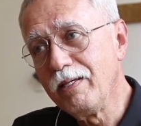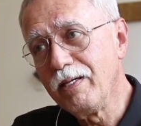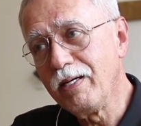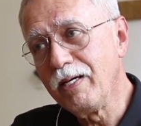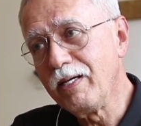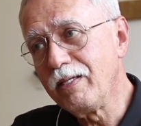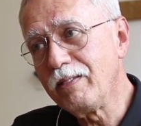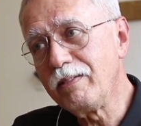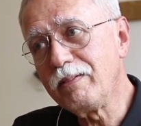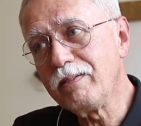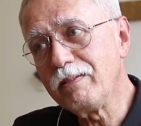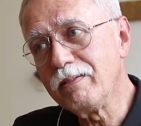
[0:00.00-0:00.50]

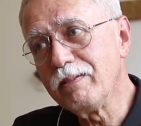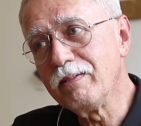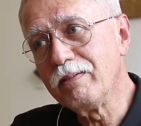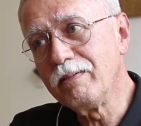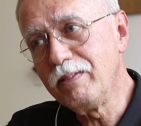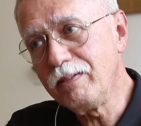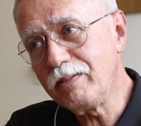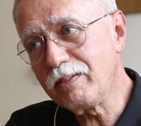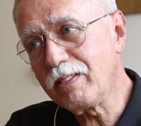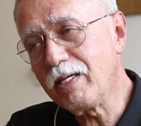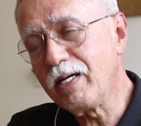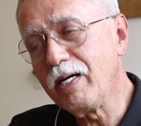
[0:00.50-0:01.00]
And
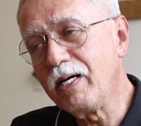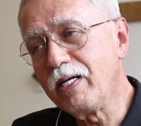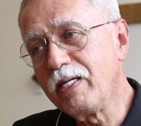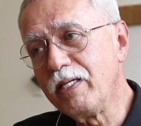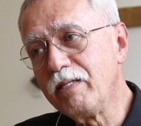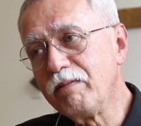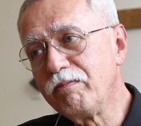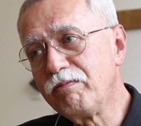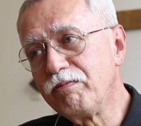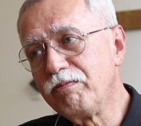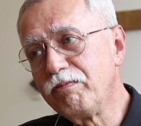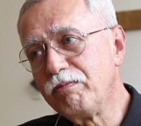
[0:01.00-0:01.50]
this kind
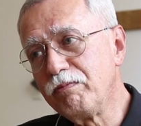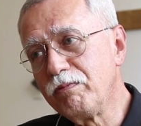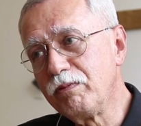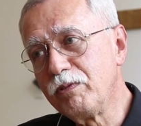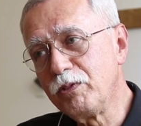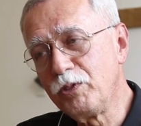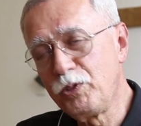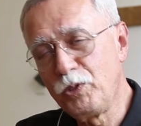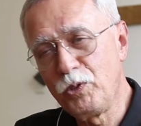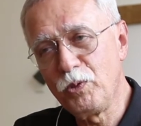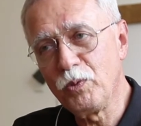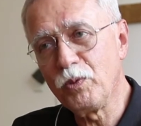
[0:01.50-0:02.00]
of
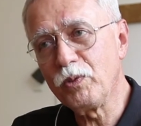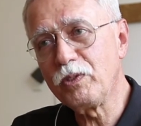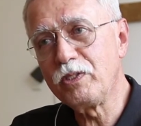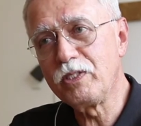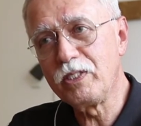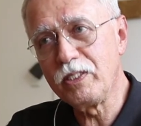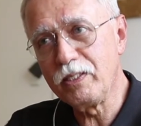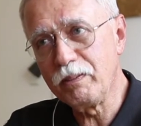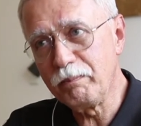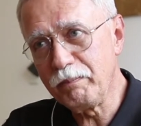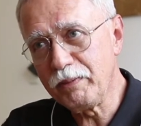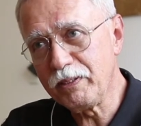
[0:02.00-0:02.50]

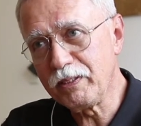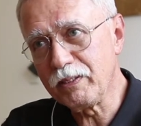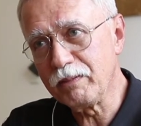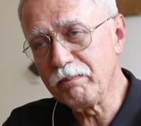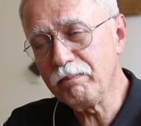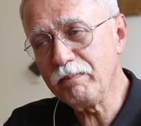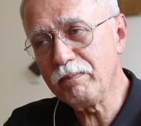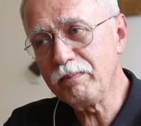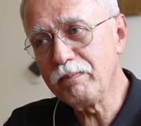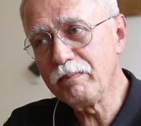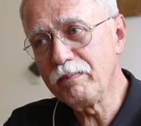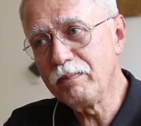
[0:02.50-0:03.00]

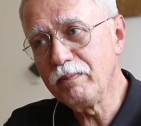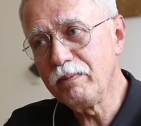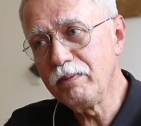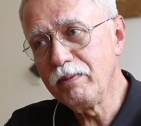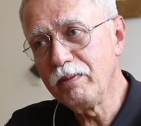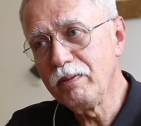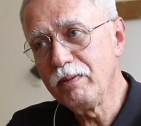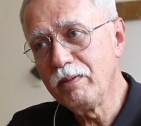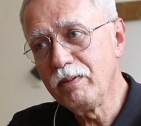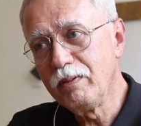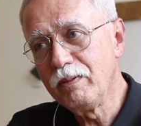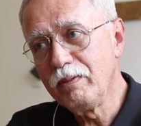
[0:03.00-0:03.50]
short-termism,
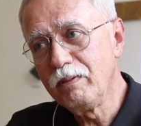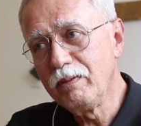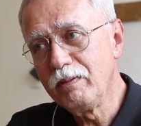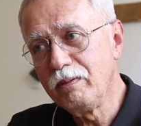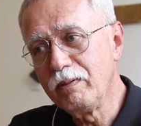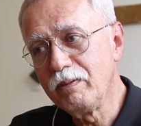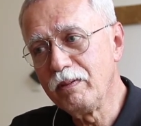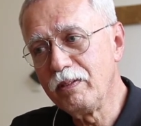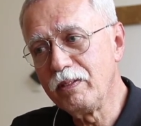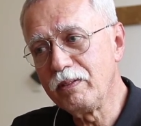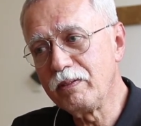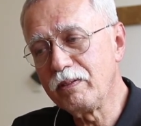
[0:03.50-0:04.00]

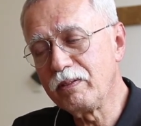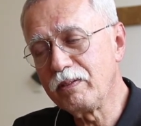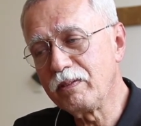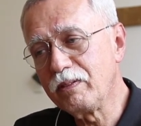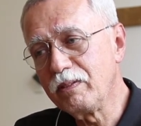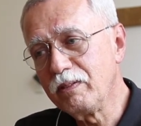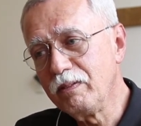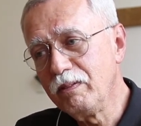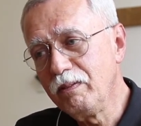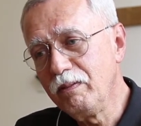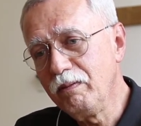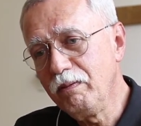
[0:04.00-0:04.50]

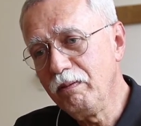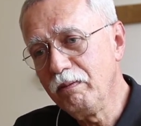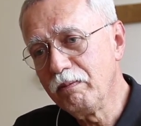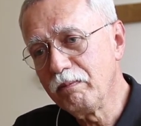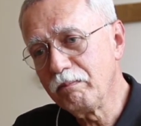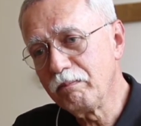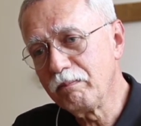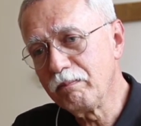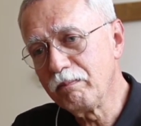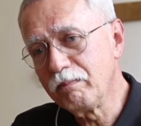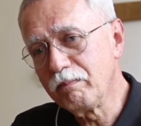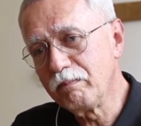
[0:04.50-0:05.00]
this
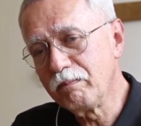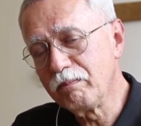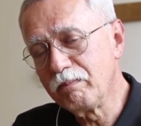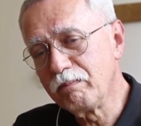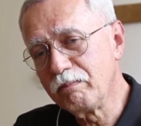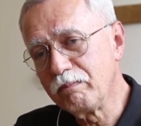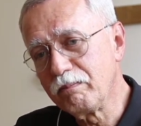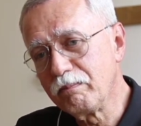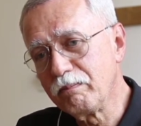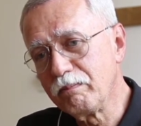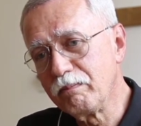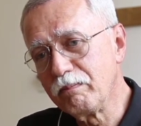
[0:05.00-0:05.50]

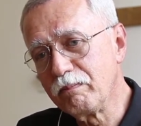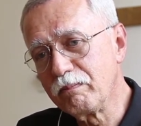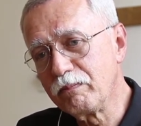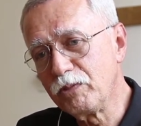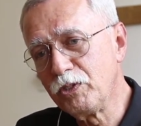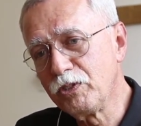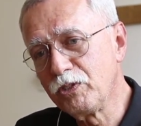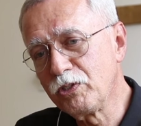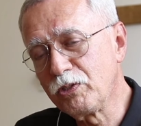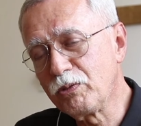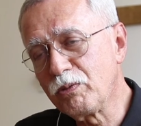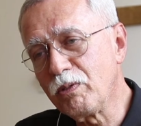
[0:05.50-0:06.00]

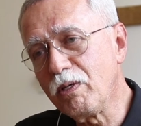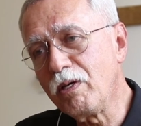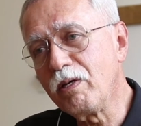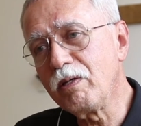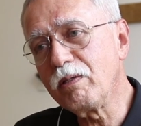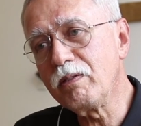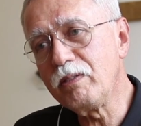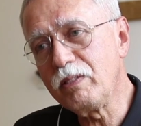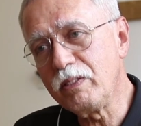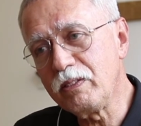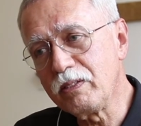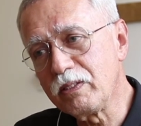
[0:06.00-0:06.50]

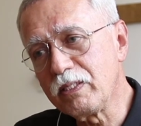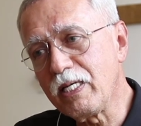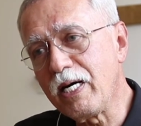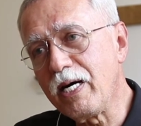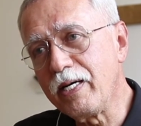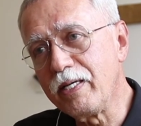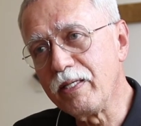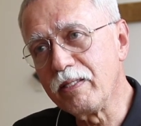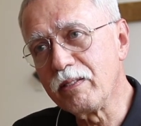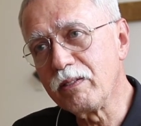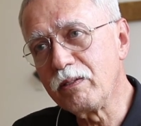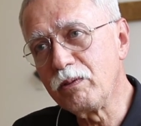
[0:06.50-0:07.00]
strong
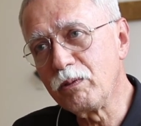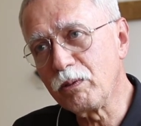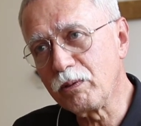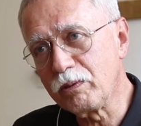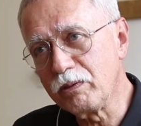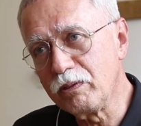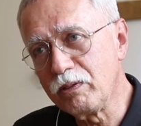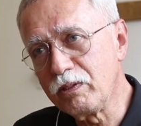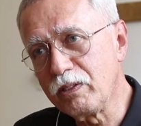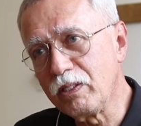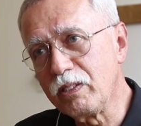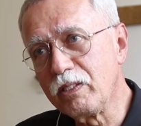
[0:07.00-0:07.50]
desire to
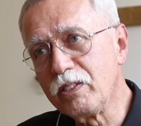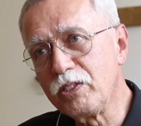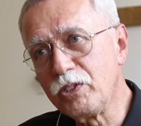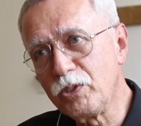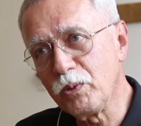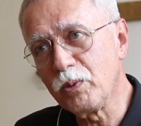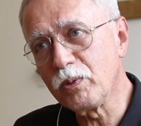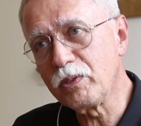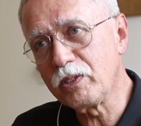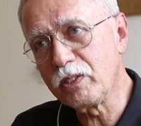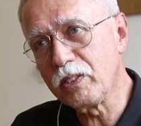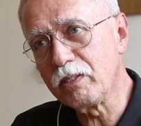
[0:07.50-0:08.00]
consider
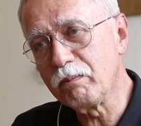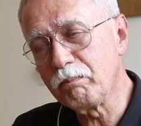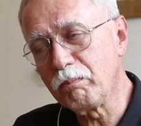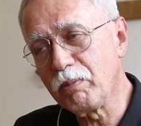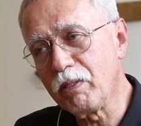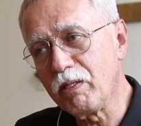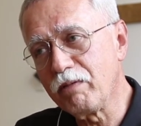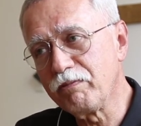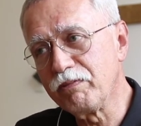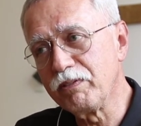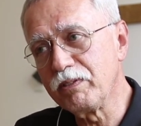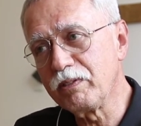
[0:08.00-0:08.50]
short-term
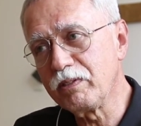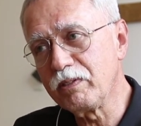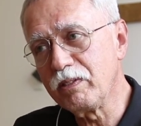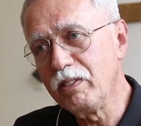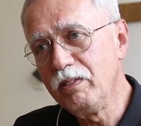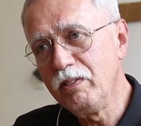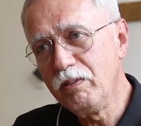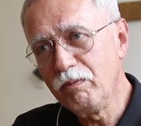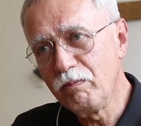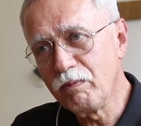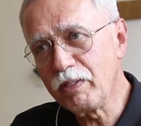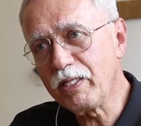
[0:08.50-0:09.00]
profits,
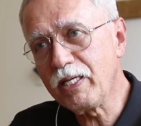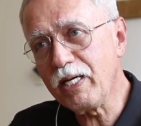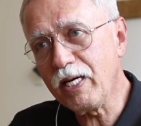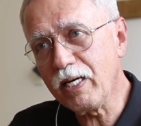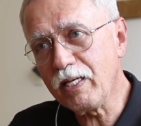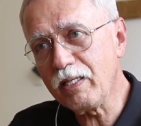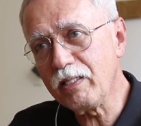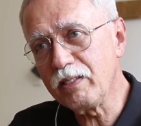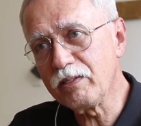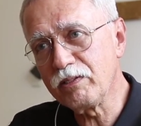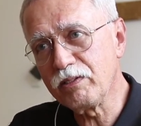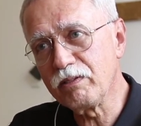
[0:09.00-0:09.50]

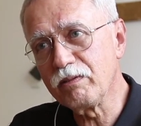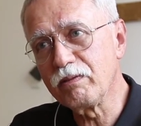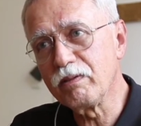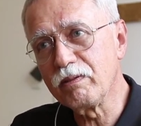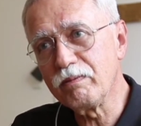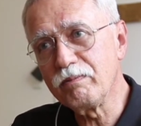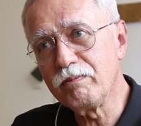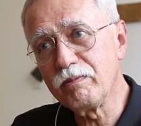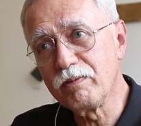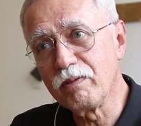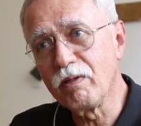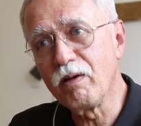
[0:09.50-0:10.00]
regardless
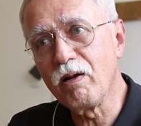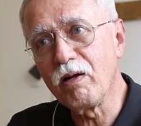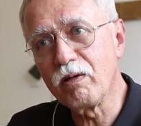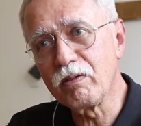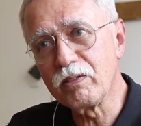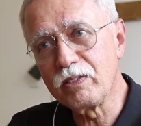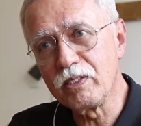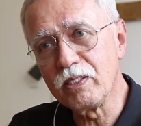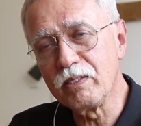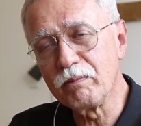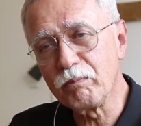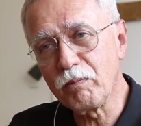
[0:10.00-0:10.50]
of the
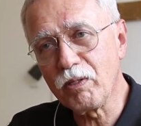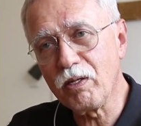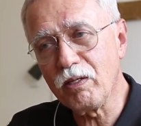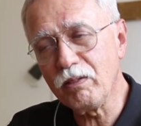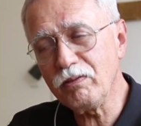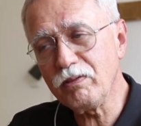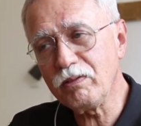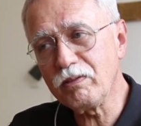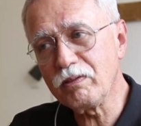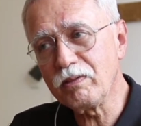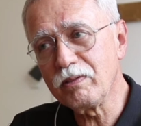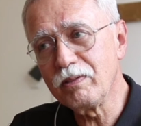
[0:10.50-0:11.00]
long-term
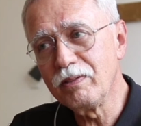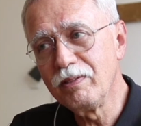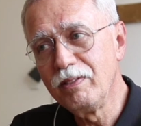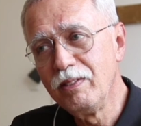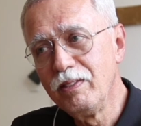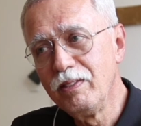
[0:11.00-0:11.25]
costs,